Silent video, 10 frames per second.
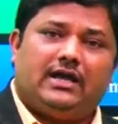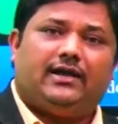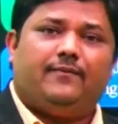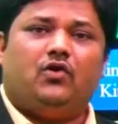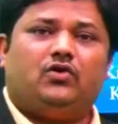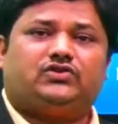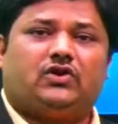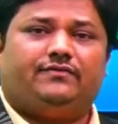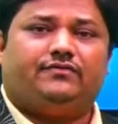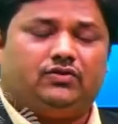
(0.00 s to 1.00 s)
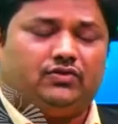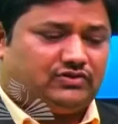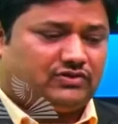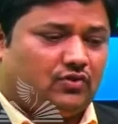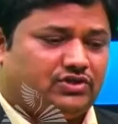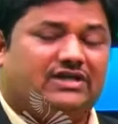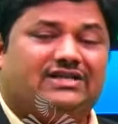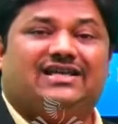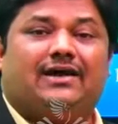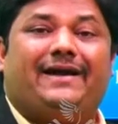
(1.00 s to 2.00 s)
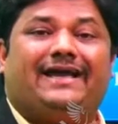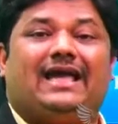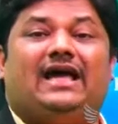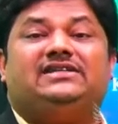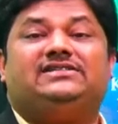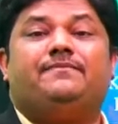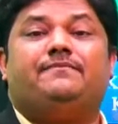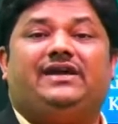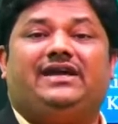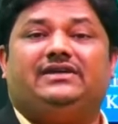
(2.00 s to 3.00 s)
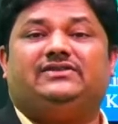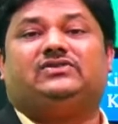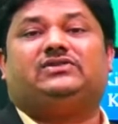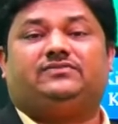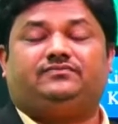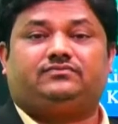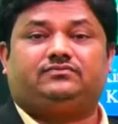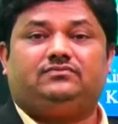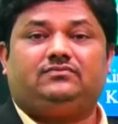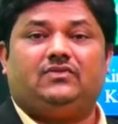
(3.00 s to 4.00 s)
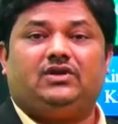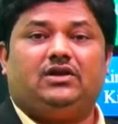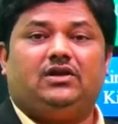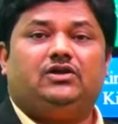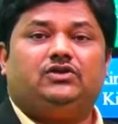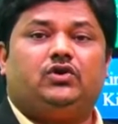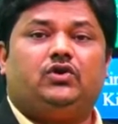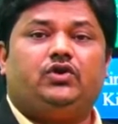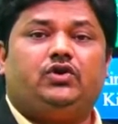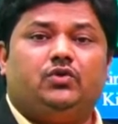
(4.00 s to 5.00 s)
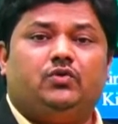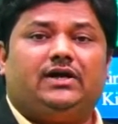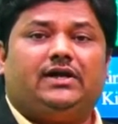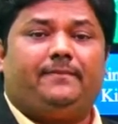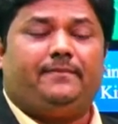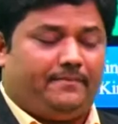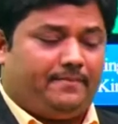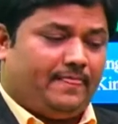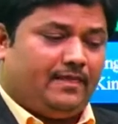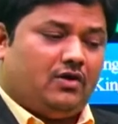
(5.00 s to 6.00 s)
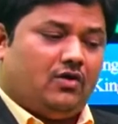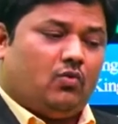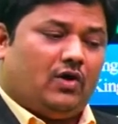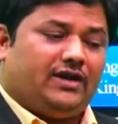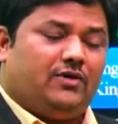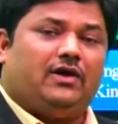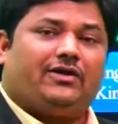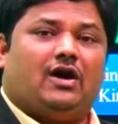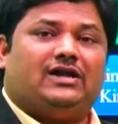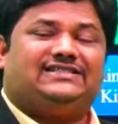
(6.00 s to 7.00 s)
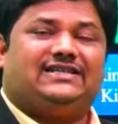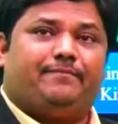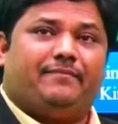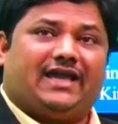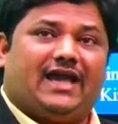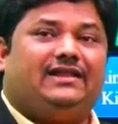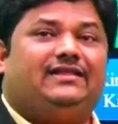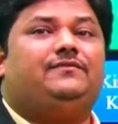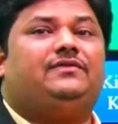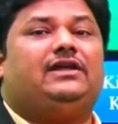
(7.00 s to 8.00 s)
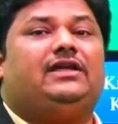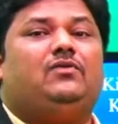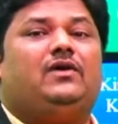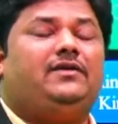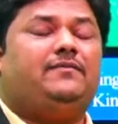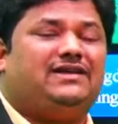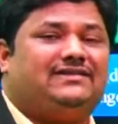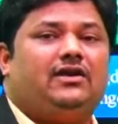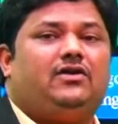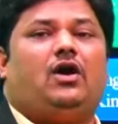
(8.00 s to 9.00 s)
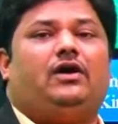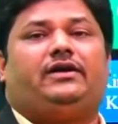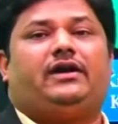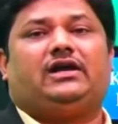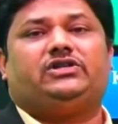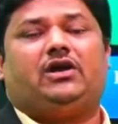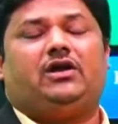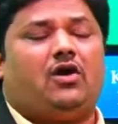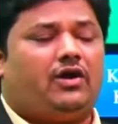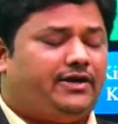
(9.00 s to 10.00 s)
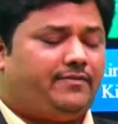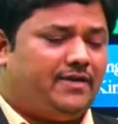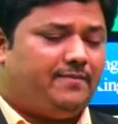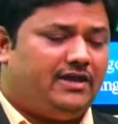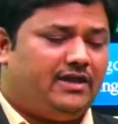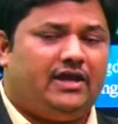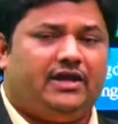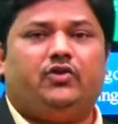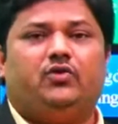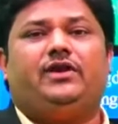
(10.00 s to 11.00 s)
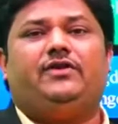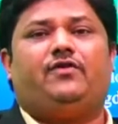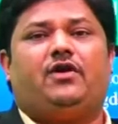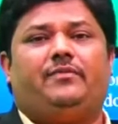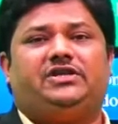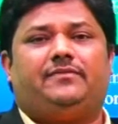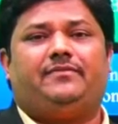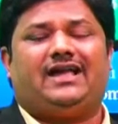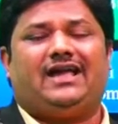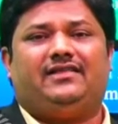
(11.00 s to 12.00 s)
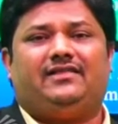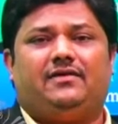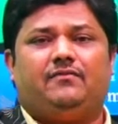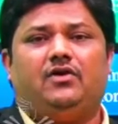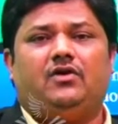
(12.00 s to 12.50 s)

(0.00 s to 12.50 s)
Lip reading: most of those questions are mechanism based. So your whatever concept mechanisms are given in muscle contraction, or it may be in urine formation mechanism,